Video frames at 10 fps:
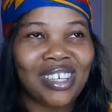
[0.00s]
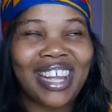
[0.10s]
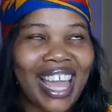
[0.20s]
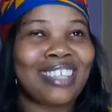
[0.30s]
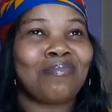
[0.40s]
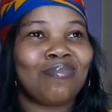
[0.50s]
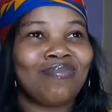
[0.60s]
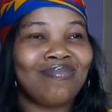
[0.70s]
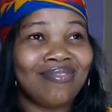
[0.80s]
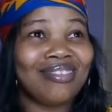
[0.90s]
one, like
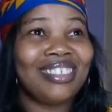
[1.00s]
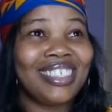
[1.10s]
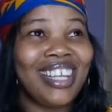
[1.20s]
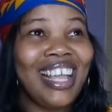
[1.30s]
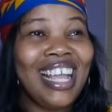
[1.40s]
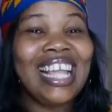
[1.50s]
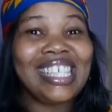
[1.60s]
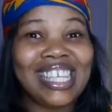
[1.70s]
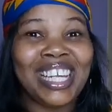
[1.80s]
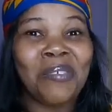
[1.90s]

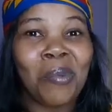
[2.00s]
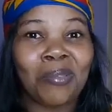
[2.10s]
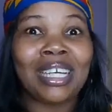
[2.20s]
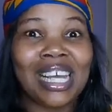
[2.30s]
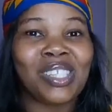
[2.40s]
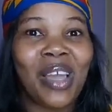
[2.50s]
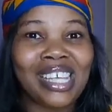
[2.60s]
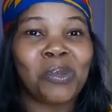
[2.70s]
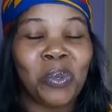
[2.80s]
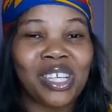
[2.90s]
is there any mom that has not
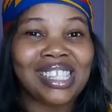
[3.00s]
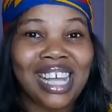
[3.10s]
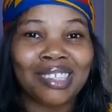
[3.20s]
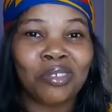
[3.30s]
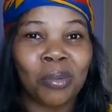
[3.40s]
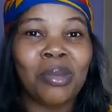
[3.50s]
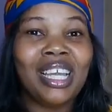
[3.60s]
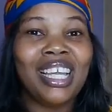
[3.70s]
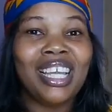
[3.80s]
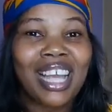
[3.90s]
experienced that from
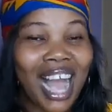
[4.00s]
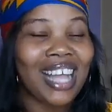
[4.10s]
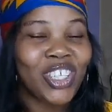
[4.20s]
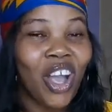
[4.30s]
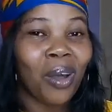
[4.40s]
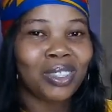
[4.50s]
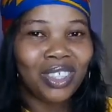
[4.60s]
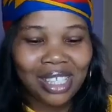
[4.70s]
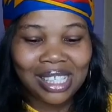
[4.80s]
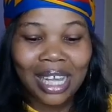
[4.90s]
her child,
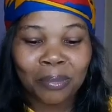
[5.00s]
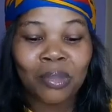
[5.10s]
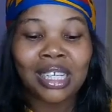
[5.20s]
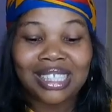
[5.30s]
you understand?